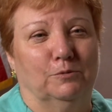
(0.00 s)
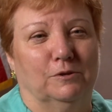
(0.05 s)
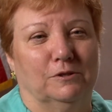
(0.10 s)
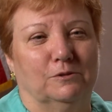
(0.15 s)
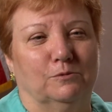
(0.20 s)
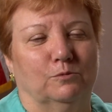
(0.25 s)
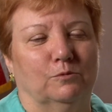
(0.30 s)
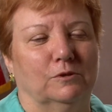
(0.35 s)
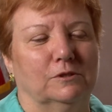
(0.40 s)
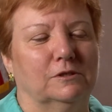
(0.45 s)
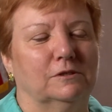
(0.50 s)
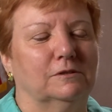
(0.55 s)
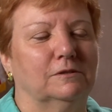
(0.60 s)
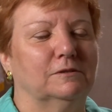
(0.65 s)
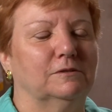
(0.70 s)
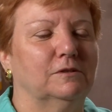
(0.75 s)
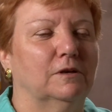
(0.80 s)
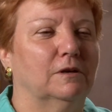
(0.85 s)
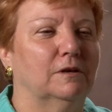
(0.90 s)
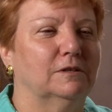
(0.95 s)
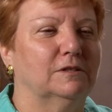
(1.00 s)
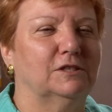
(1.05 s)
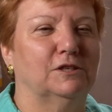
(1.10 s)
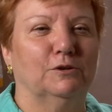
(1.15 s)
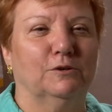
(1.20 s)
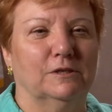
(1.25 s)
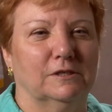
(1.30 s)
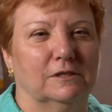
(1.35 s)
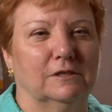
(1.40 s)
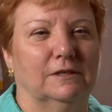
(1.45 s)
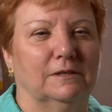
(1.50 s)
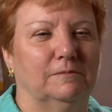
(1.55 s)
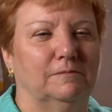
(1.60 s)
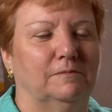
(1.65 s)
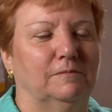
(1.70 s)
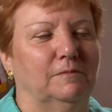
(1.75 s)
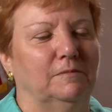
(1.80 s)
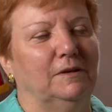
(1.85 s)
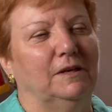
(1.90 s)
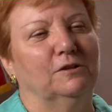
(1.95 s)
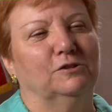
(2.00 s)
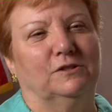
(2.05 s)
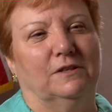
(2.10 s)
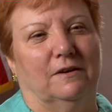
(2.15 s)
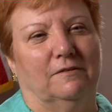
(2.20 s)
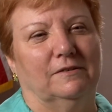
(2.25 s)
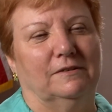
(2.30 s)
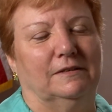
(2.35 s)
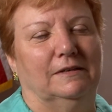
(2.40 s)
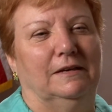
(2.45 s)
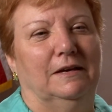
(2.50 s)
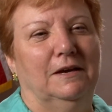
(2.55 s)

was seriously guilty of it.